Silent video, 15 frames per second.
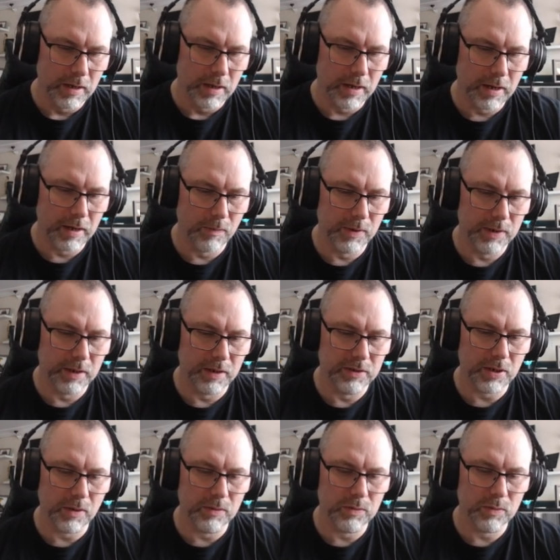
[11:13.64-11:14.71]
Uh, win a
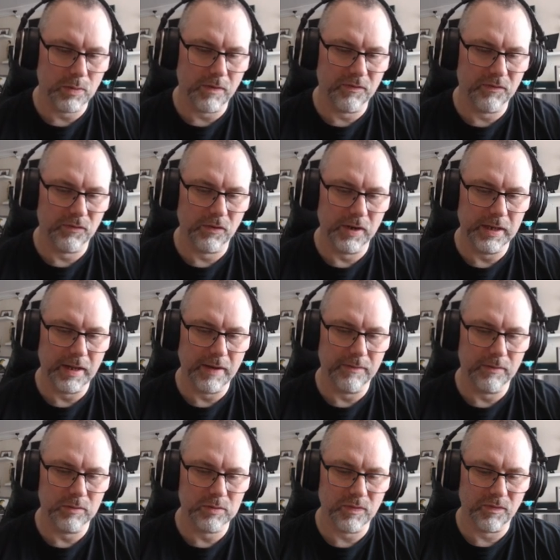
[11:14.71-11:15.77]
total of three
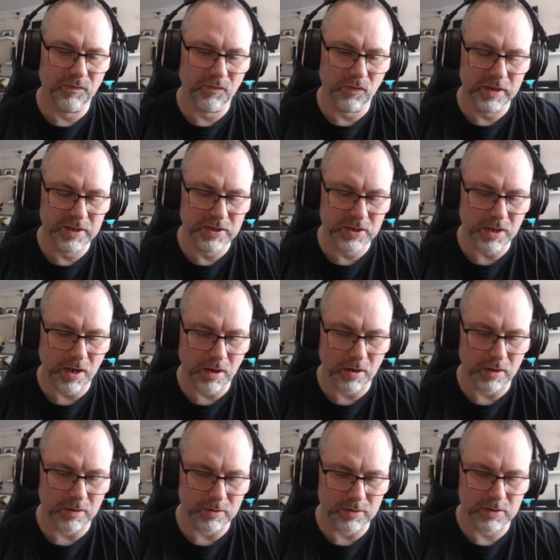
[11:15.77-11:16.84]
levels with three
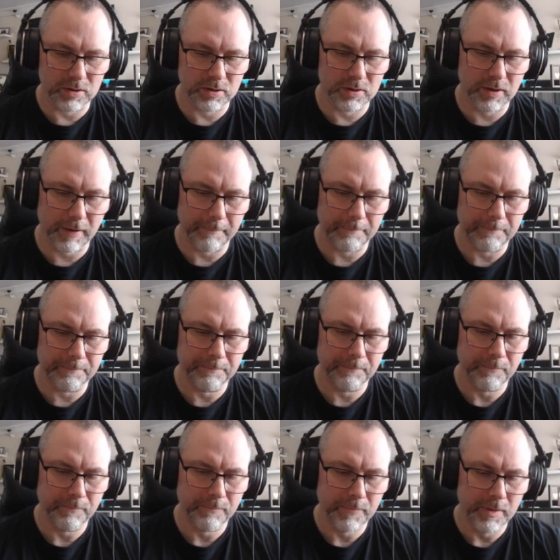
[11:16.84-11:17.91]
stars.
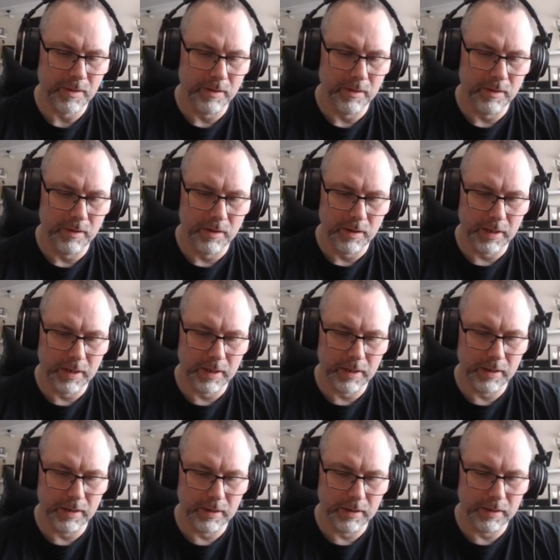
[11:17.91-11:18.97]

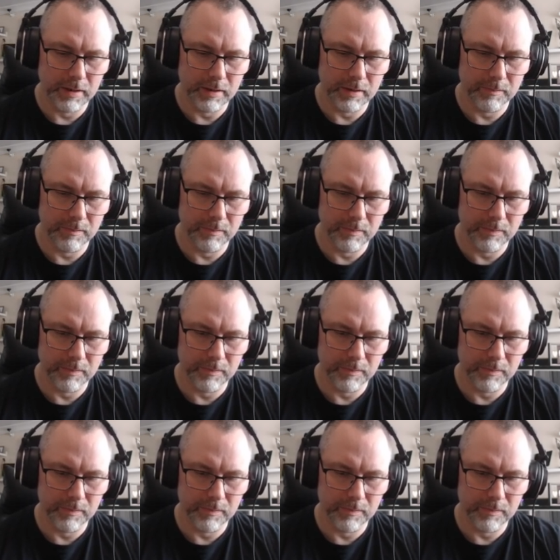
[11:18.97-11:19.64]
Um,